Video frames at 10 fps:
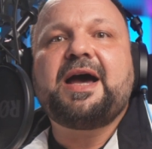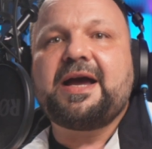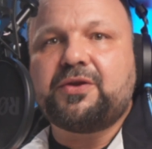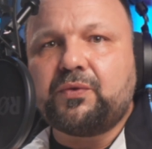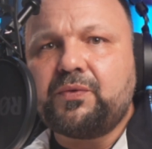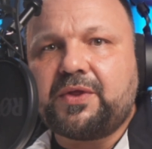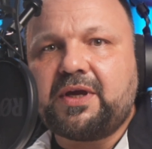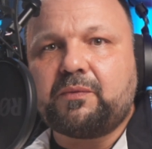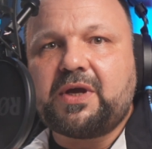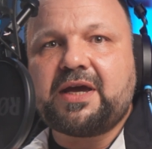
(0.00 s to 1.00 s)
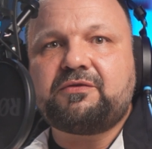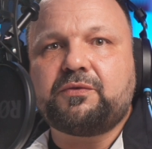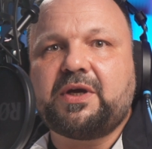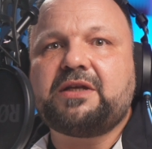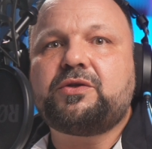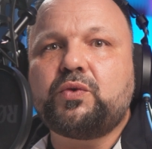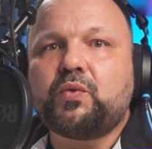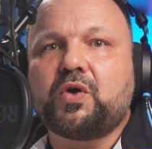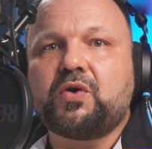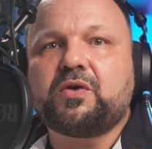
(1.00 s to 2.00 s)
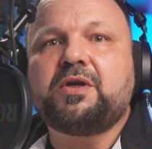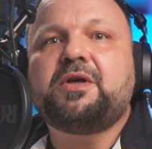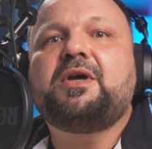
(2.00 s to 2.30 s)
I don't think we have to wait too long